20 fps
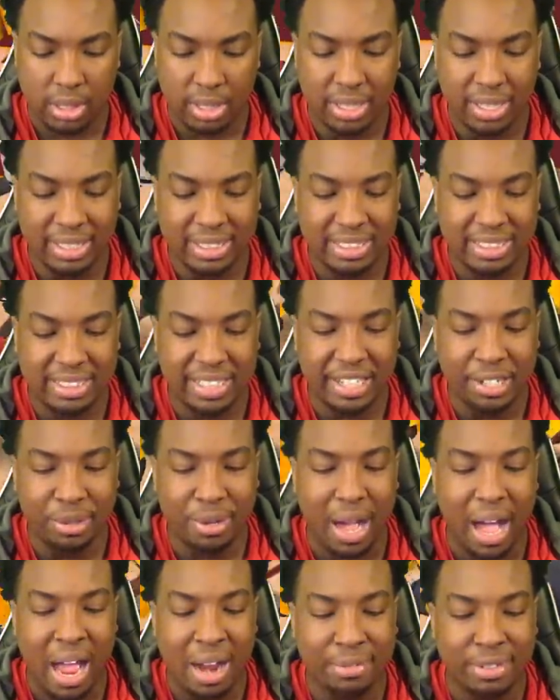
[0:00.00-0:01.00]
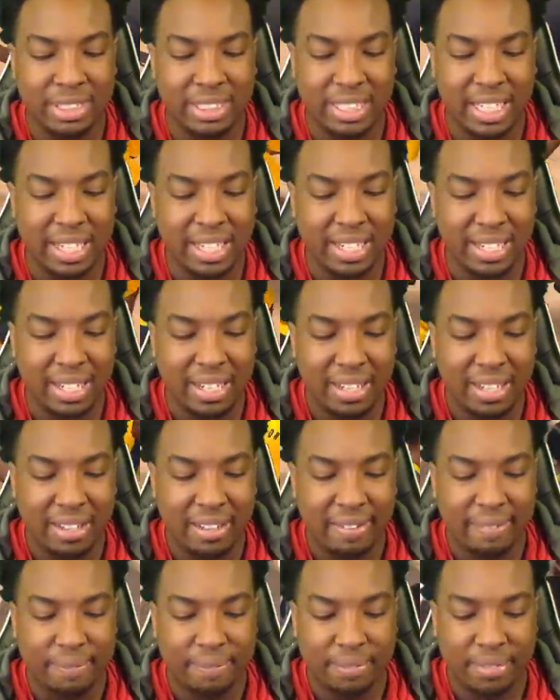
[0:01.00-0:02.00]
Good steal, Iverson.
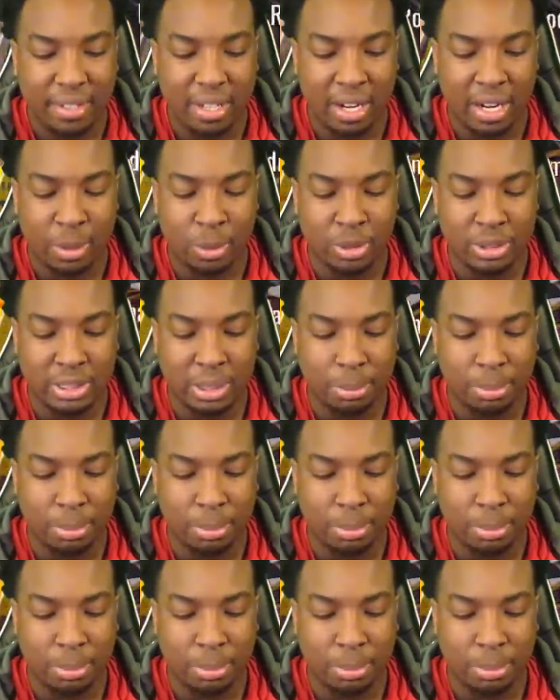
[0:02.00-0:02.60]
All right, where's